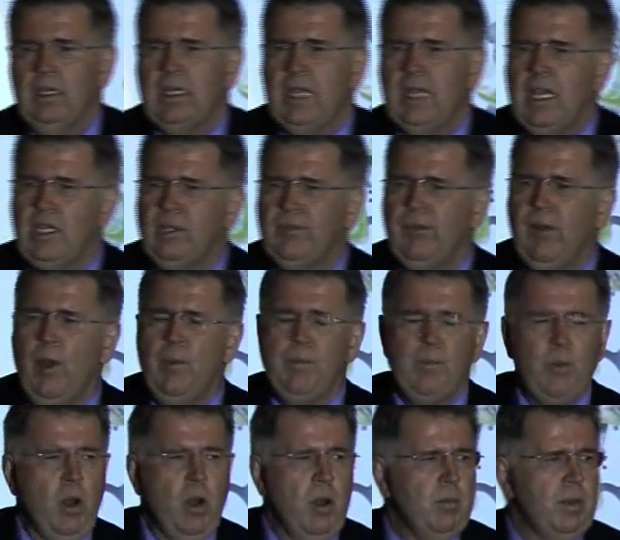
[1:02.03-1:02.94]
cash flow
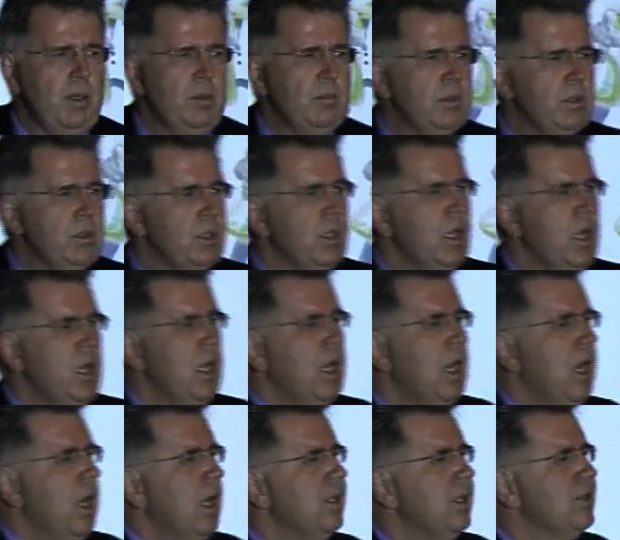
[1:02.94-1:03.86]
problems
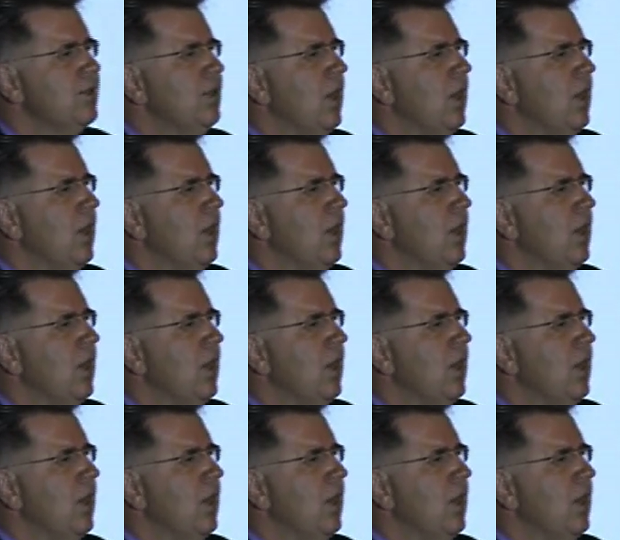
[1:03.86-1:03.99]
is